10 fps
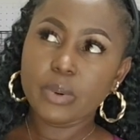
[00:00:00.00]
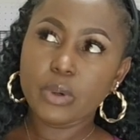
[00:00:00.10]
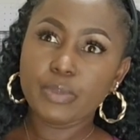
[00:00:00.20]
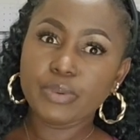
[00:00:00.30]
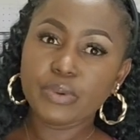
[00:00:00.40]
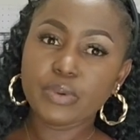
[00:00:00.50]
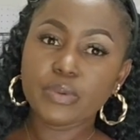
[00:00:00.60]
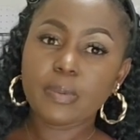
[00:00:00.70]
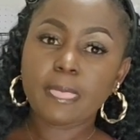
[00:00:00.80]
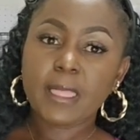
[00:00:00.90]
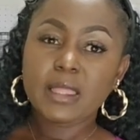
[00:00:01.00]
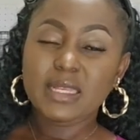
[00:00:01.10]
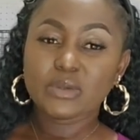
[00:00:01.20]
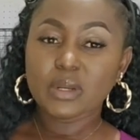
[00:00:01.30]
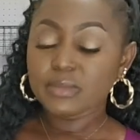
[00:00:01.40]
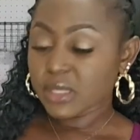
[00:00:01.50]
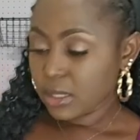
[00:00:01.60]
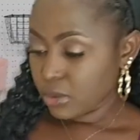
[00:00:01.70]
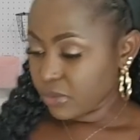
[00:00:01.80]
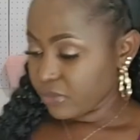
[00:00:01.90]
purple. That's what I'm
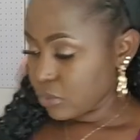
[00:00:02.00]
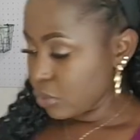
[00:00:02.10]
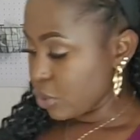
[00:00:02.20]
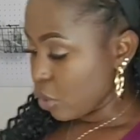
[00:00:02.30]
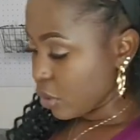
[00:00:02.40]
thinking of doing.